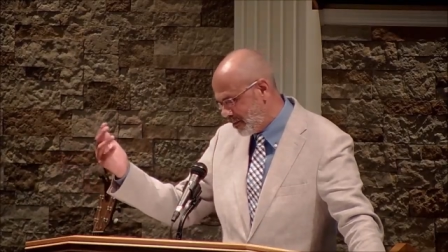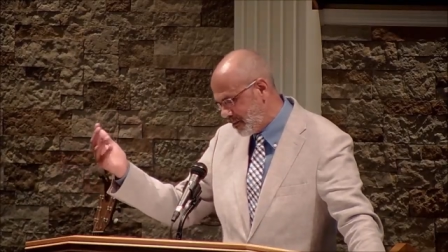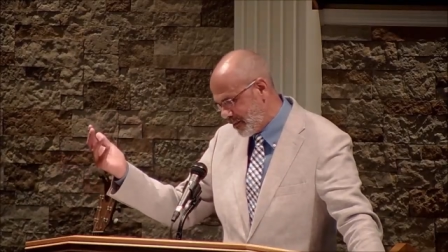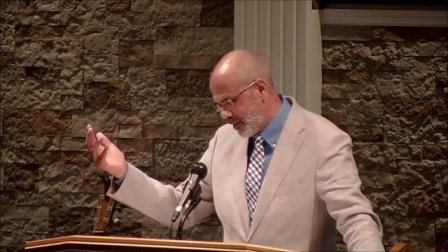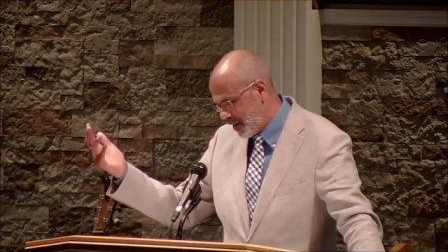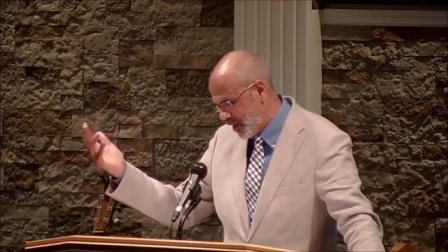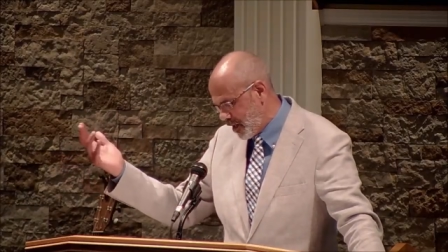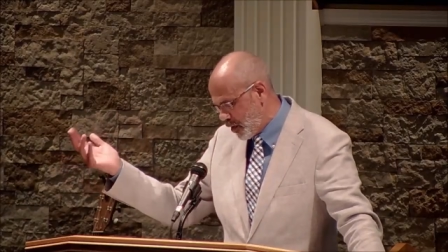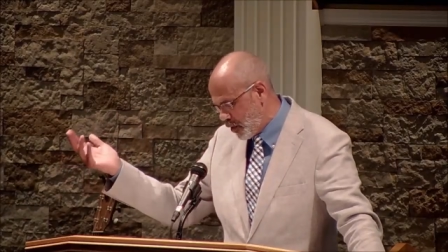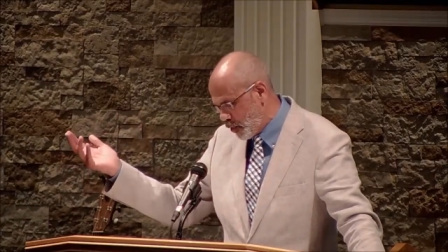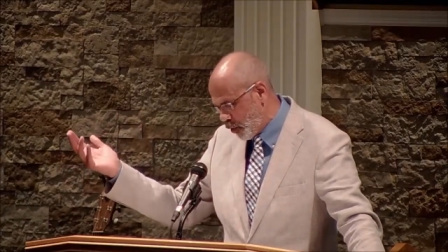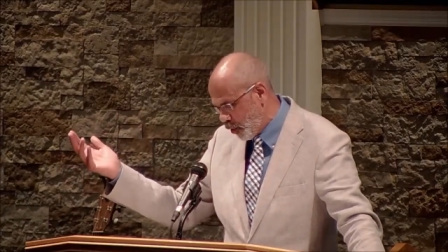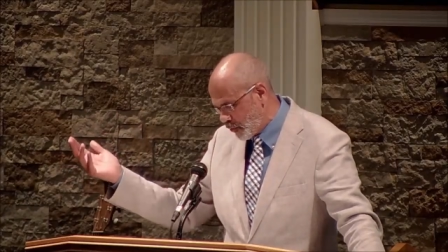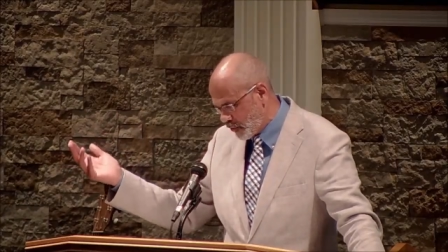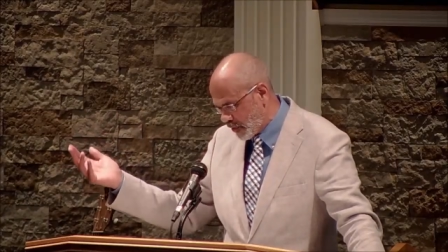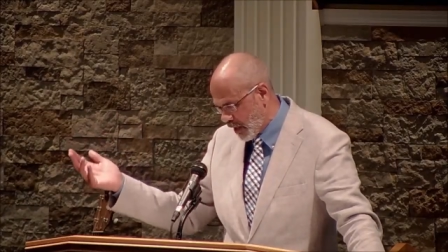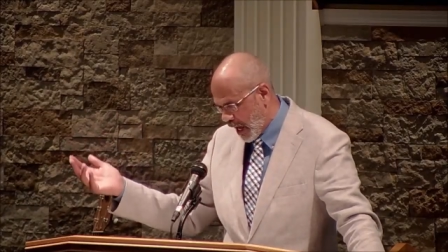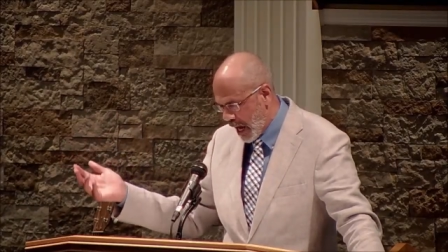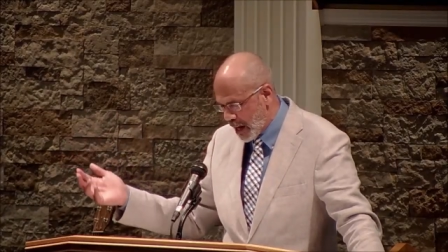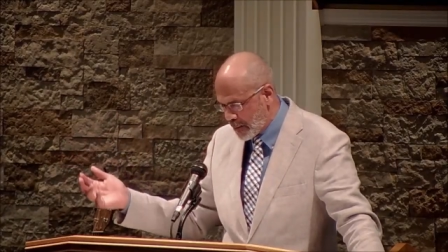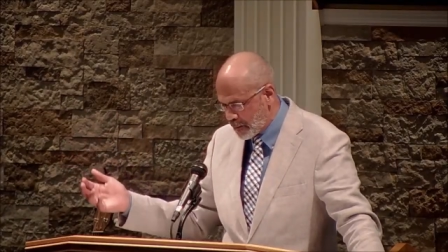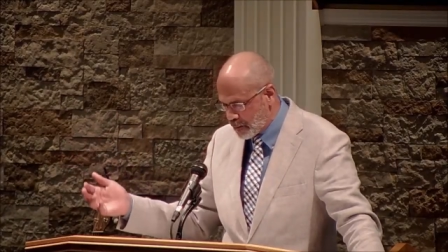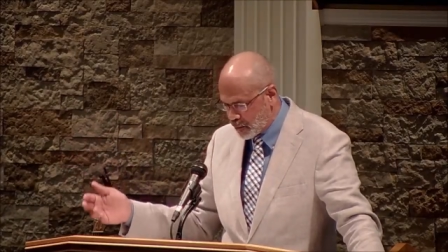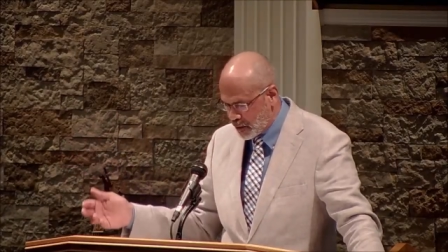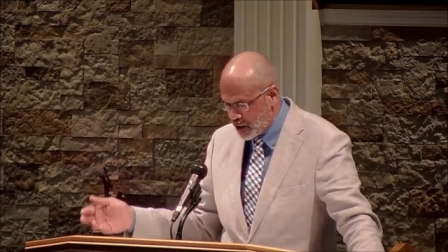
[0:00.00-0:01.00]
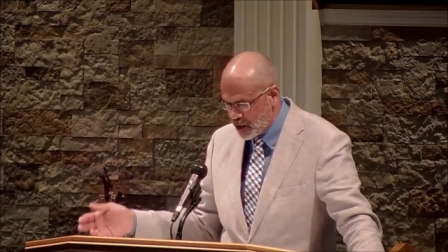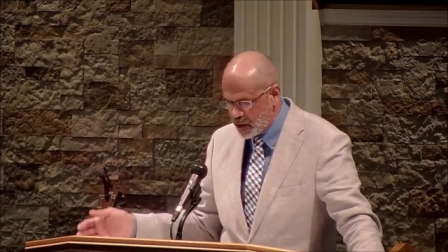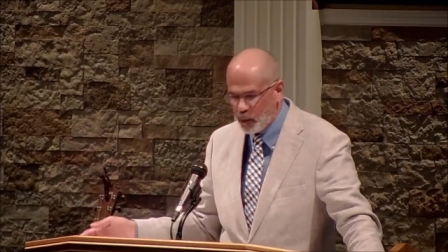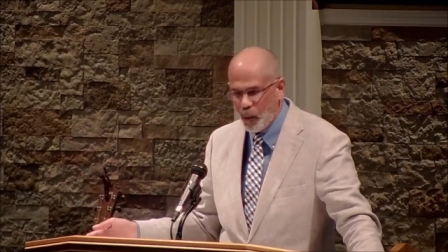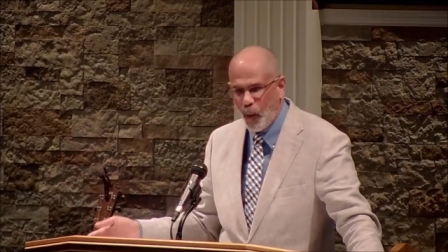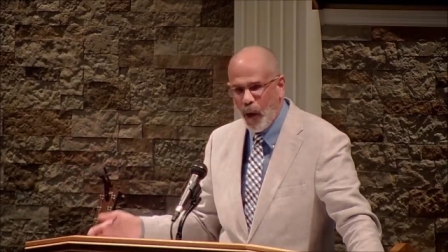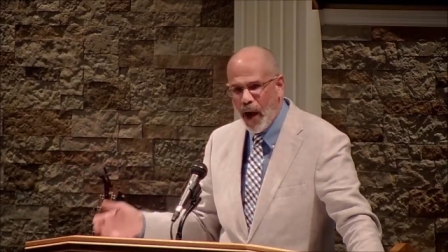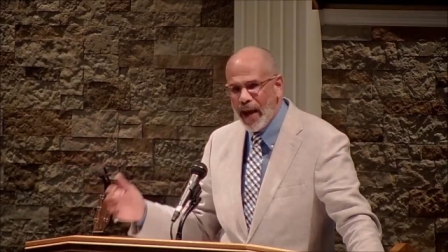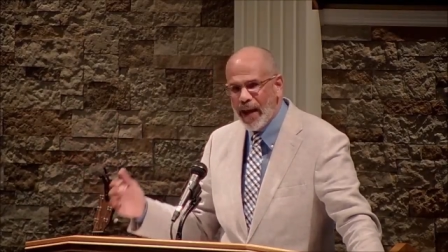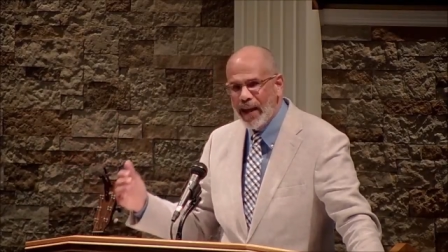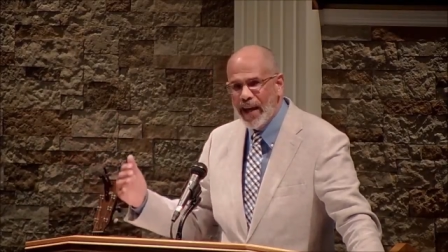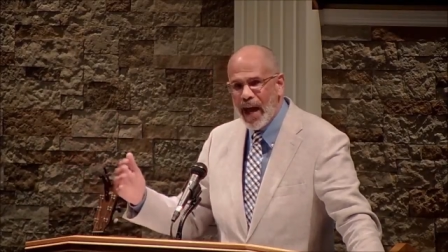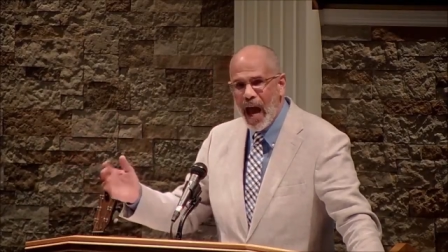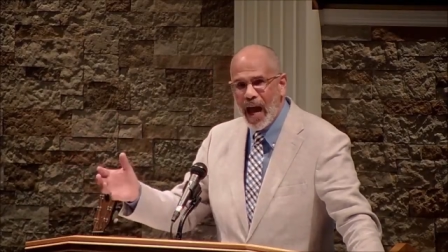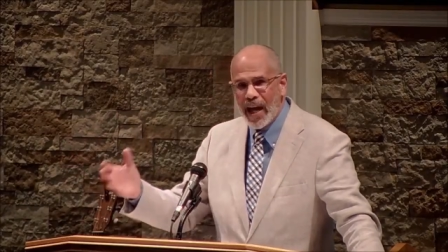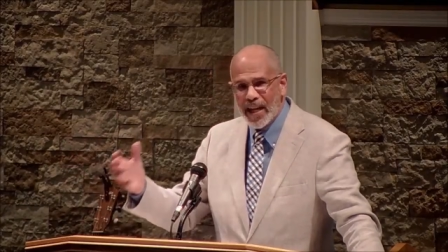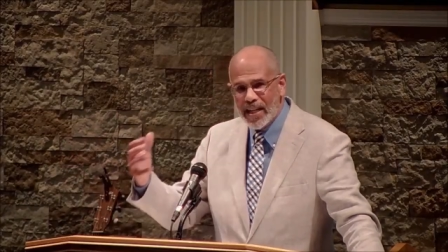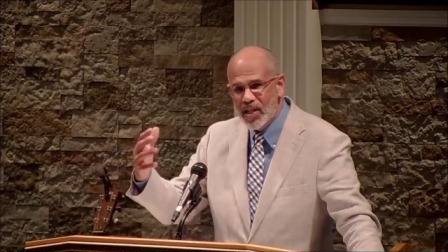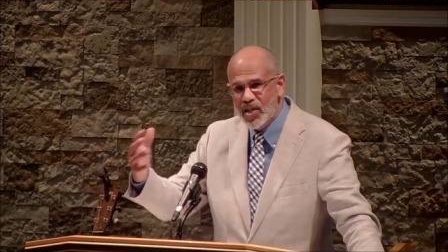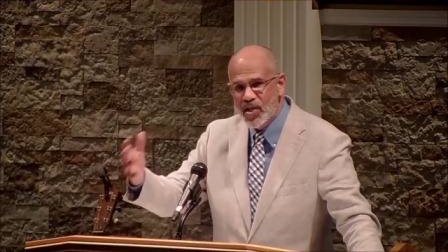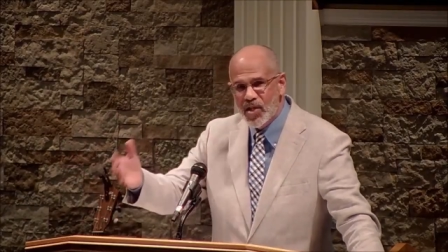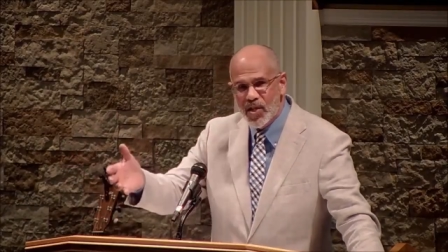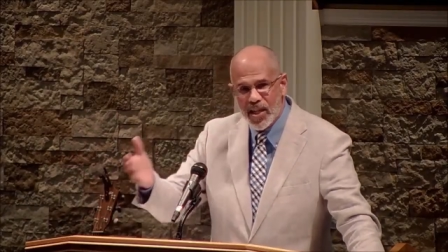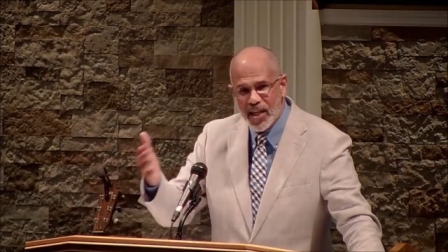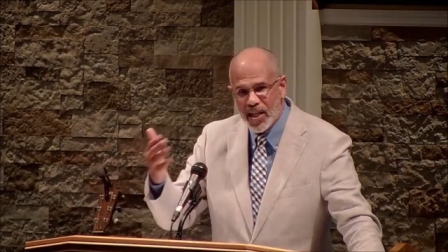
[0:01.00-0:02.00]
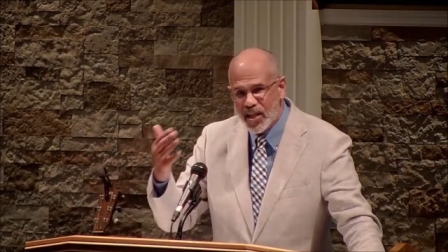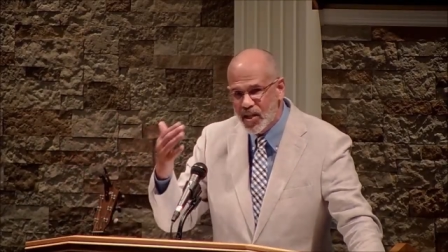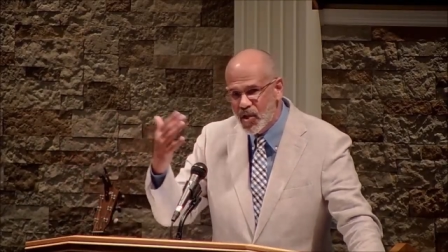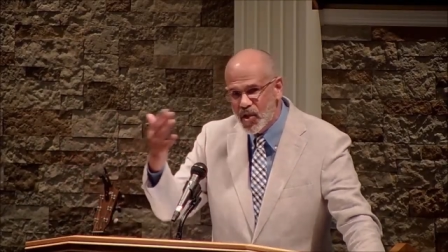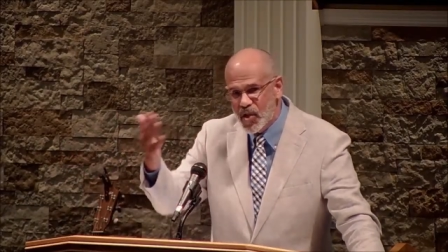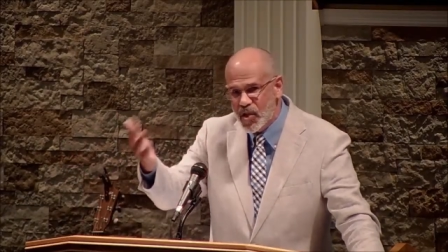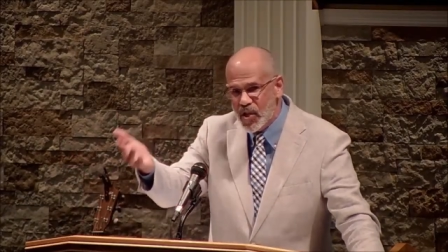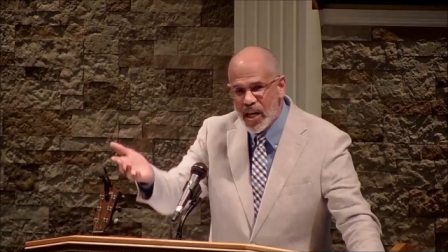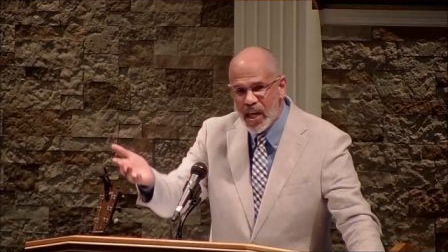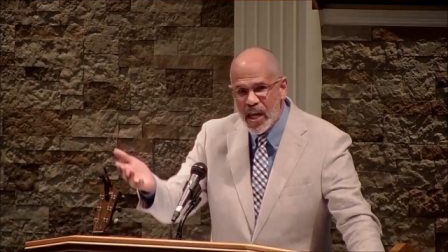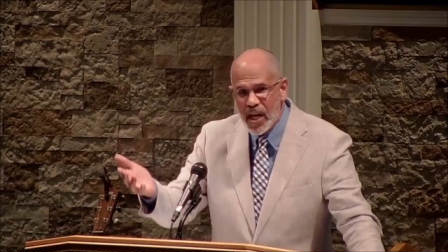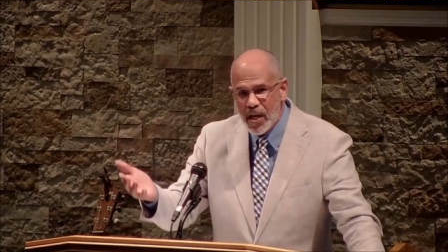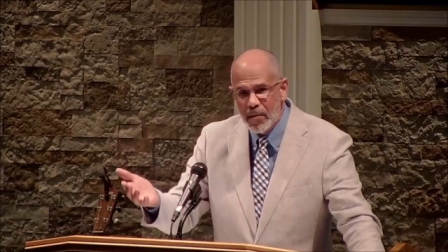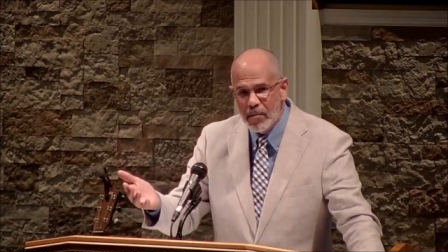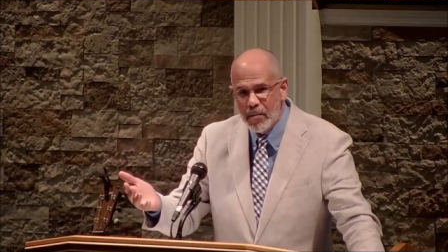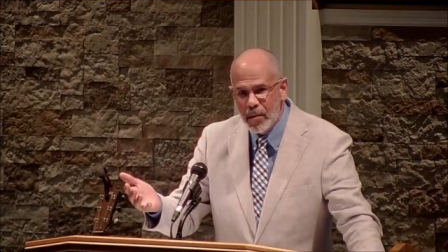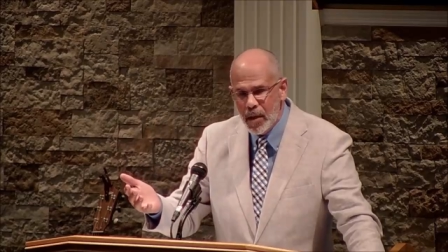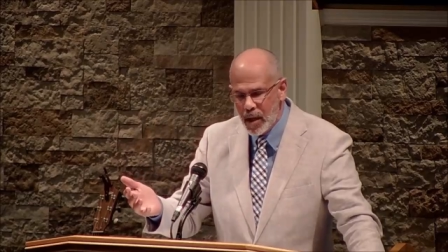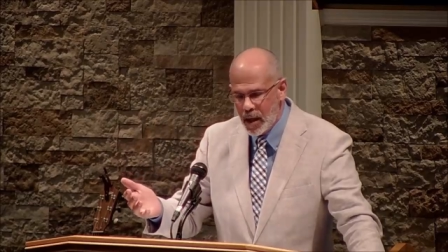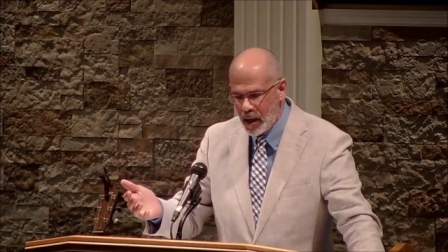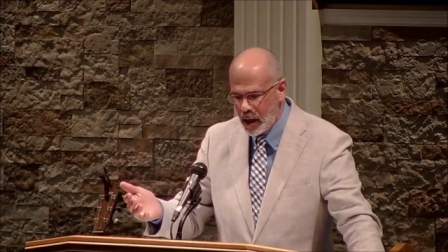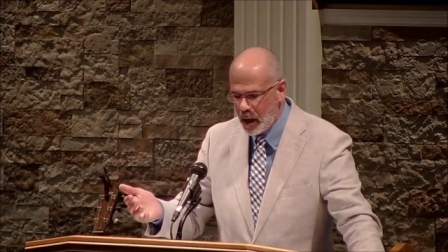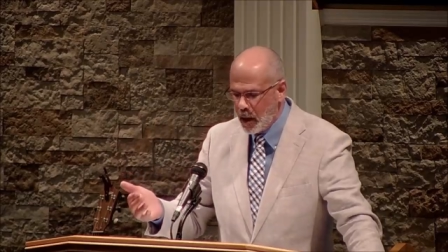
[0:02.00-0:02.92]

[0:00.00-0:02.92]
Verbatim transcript: he didn't know it was the high priest. Why not? He, he can see him.